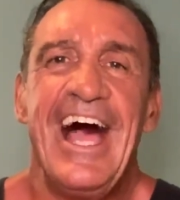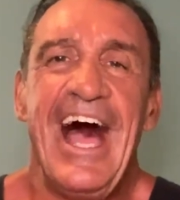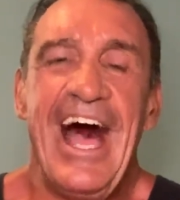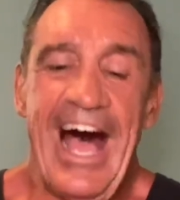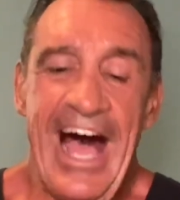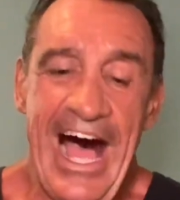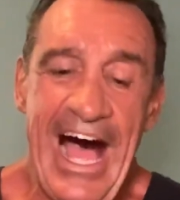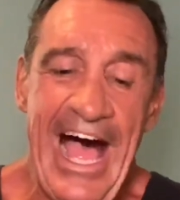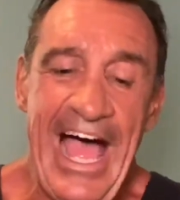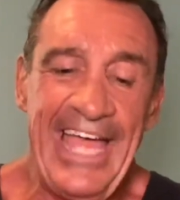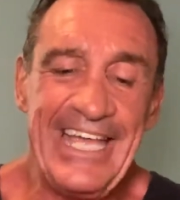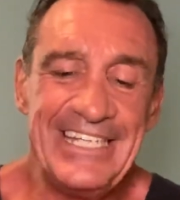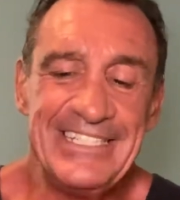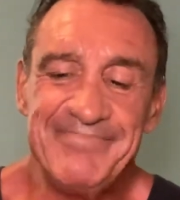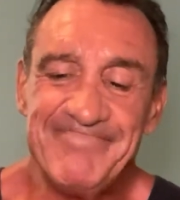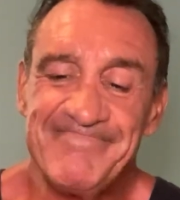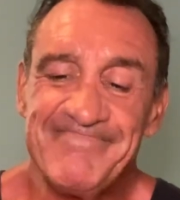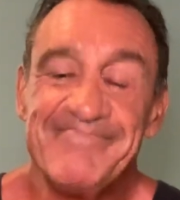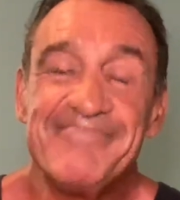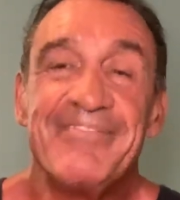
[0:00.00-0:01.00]
Hi,
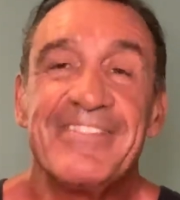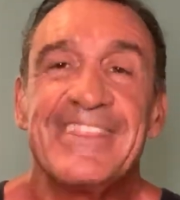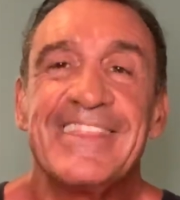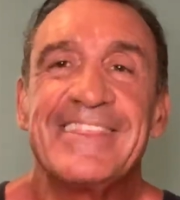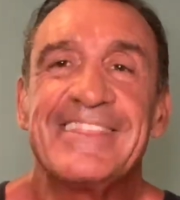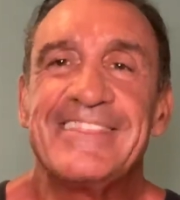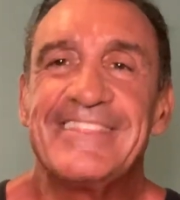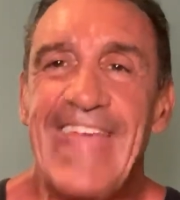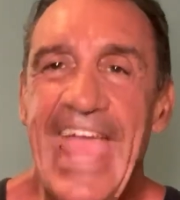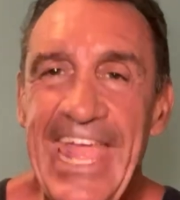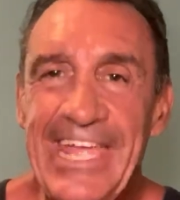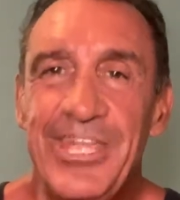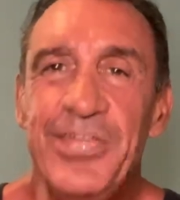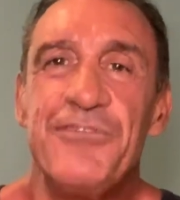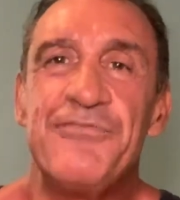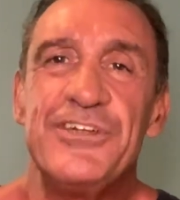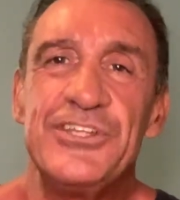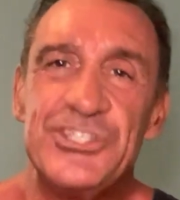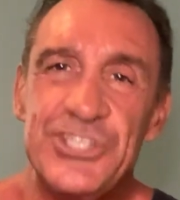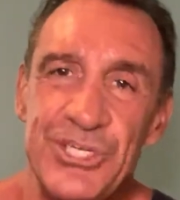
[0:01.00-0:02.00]
thank you
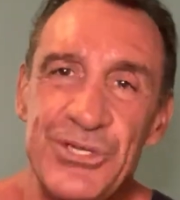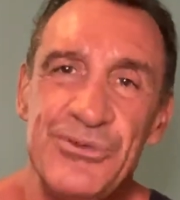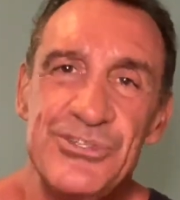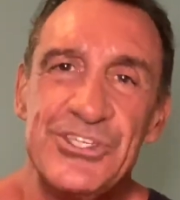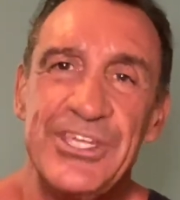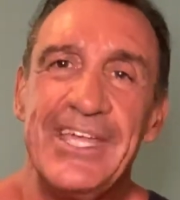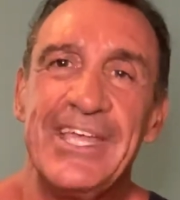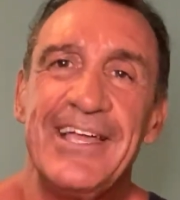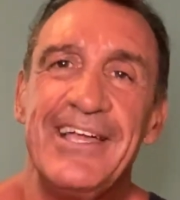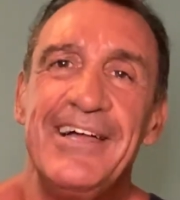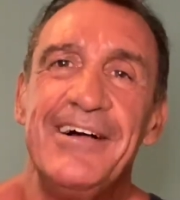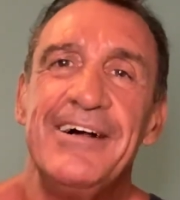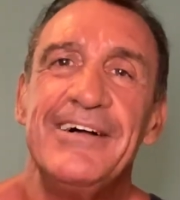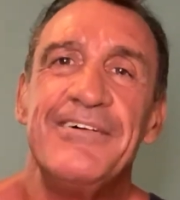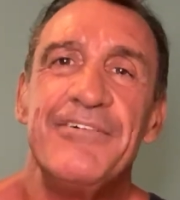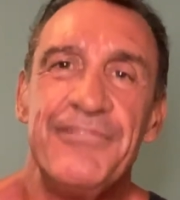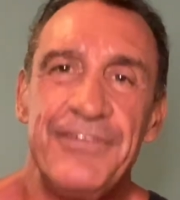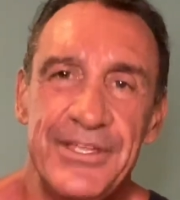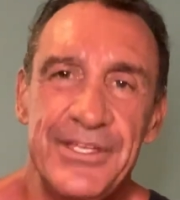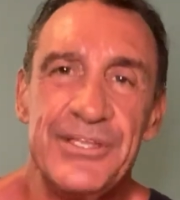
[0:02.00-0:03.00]
for choosing
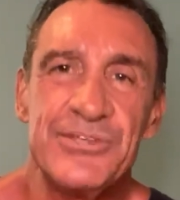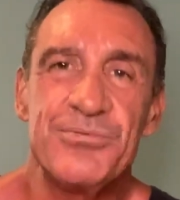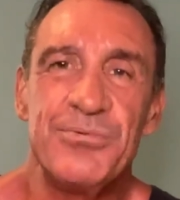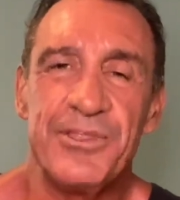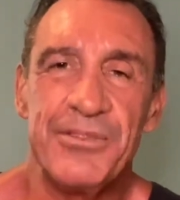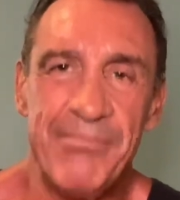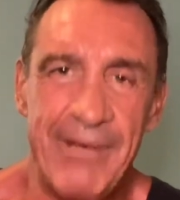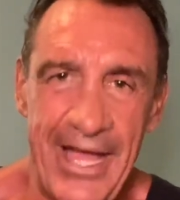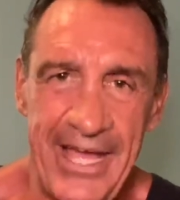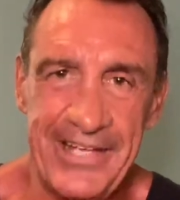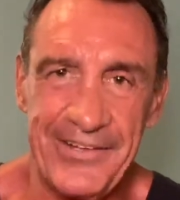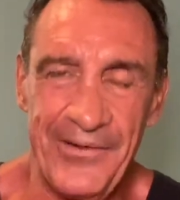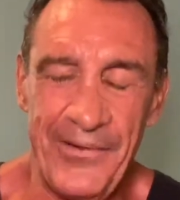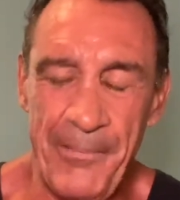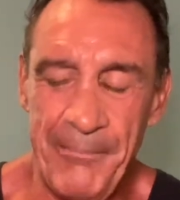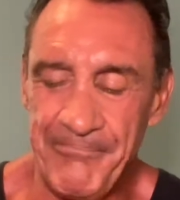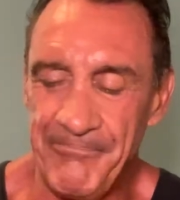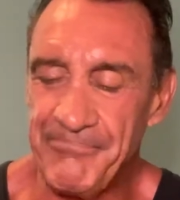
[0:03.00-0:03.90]
Fitness with Michael.